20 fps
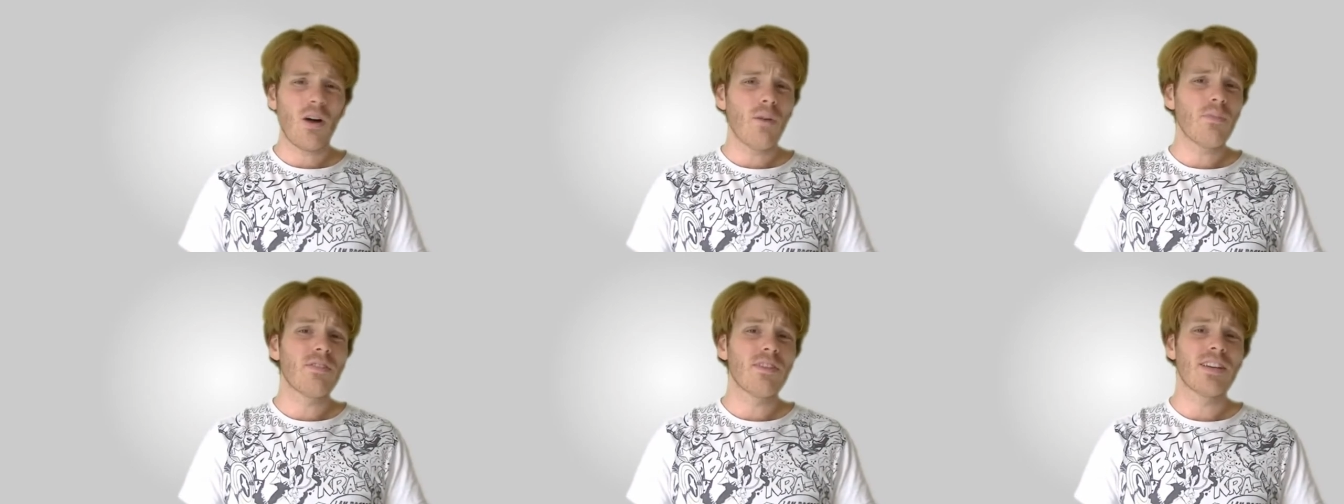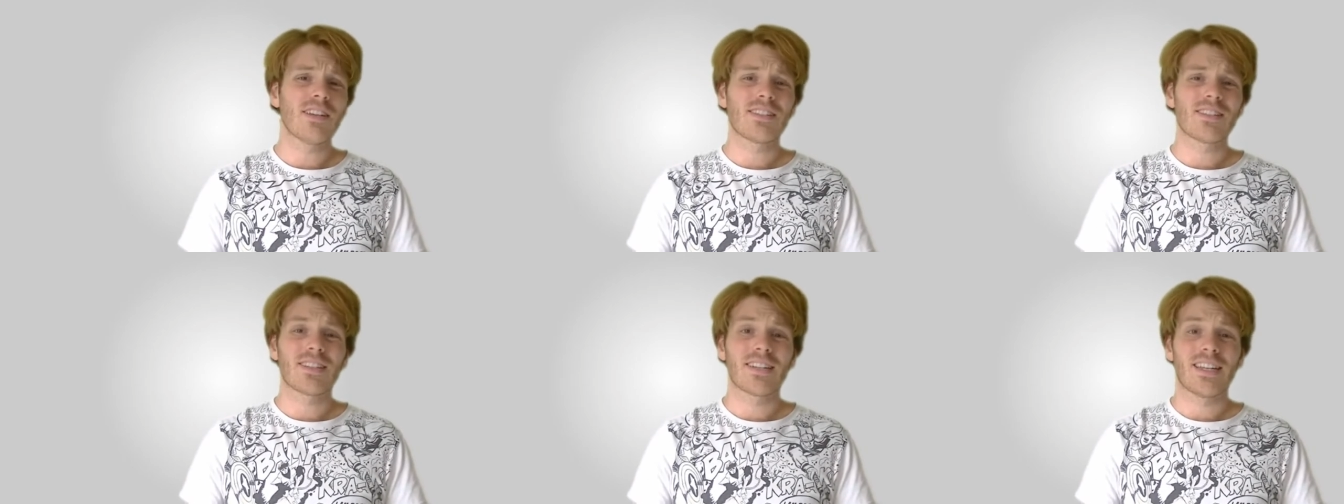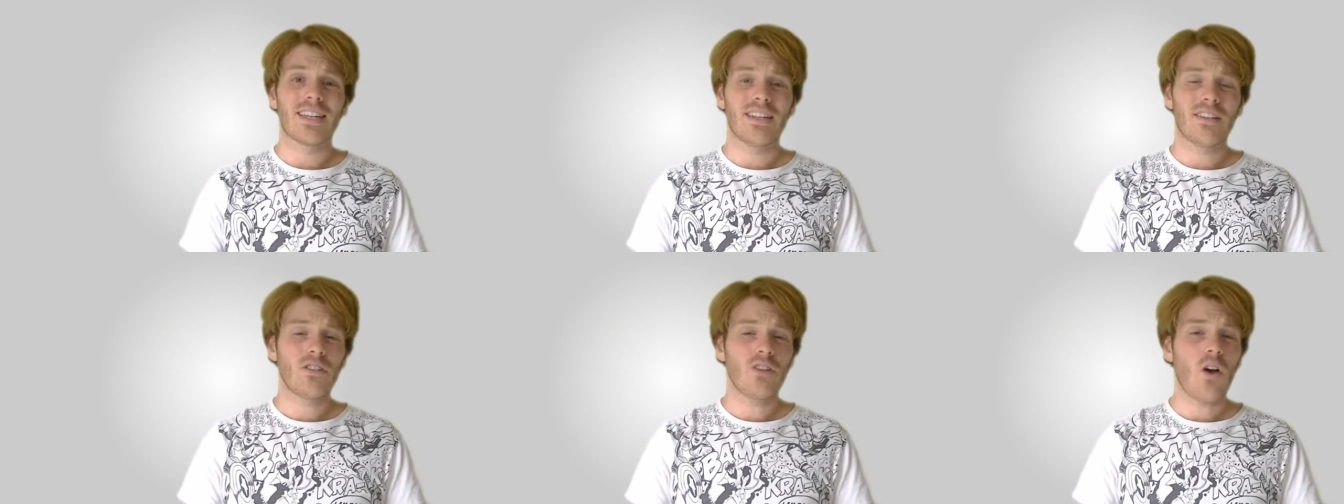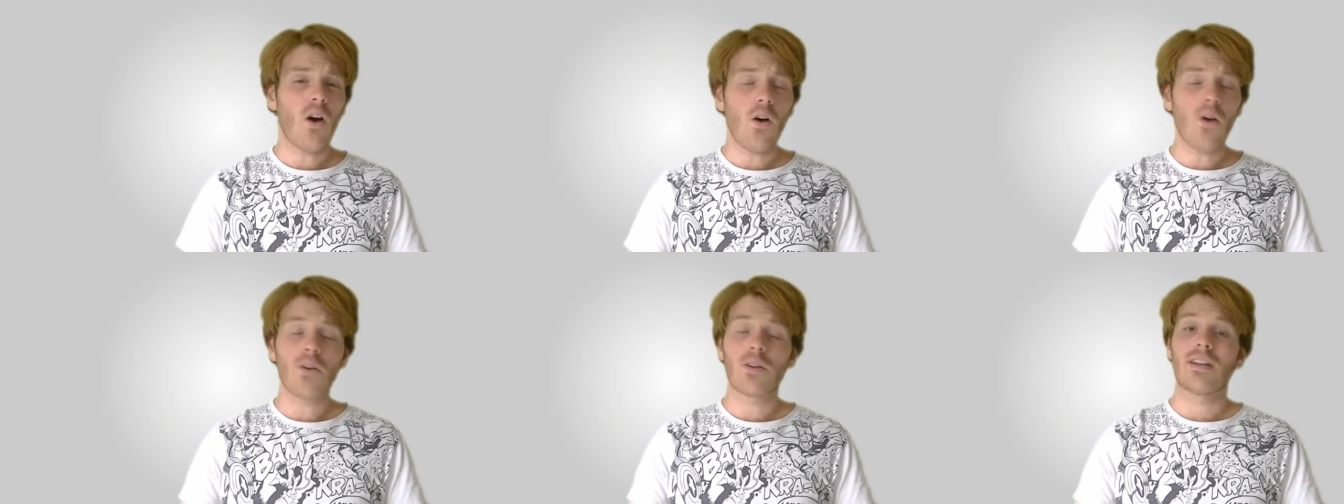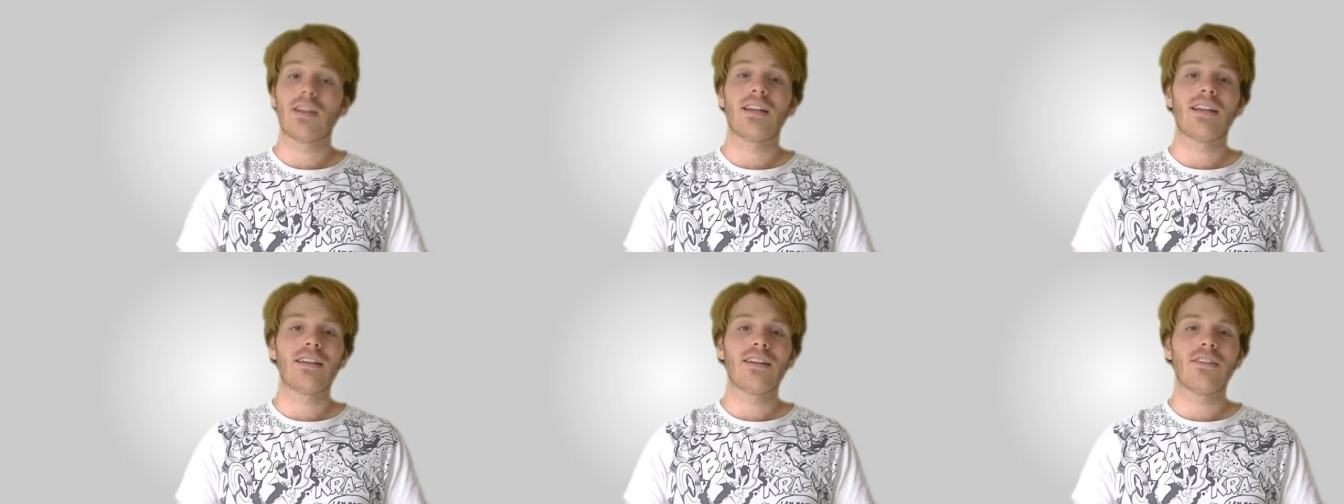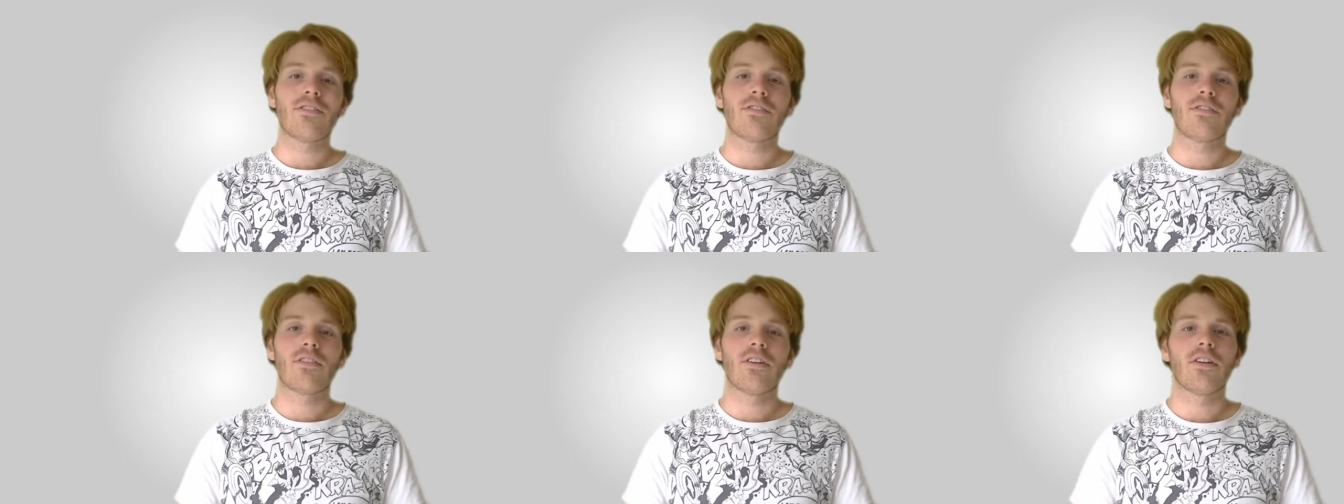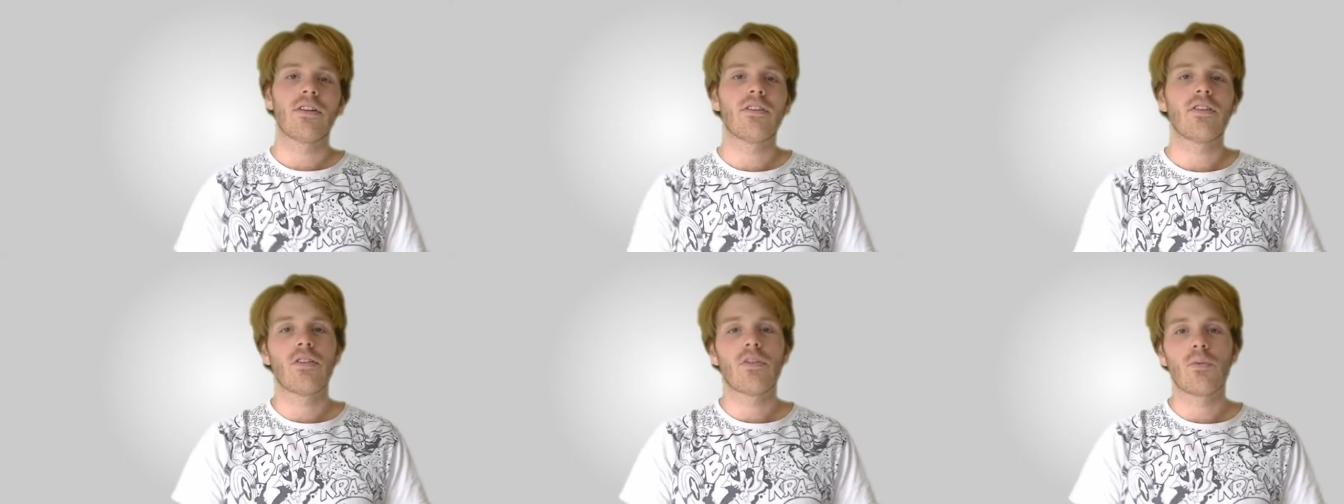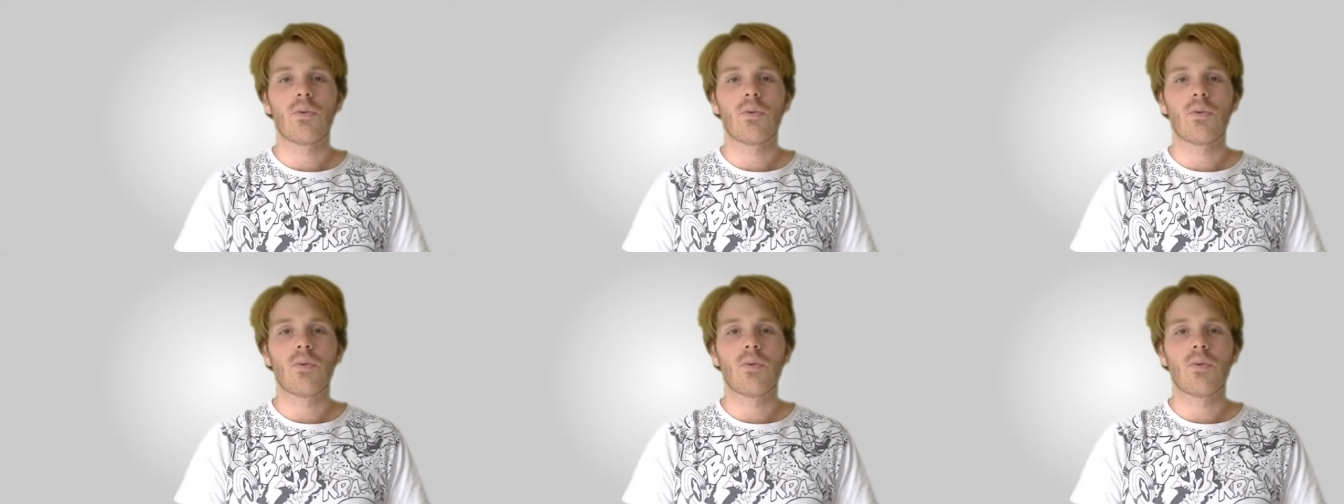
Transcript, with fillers: obviously totally different to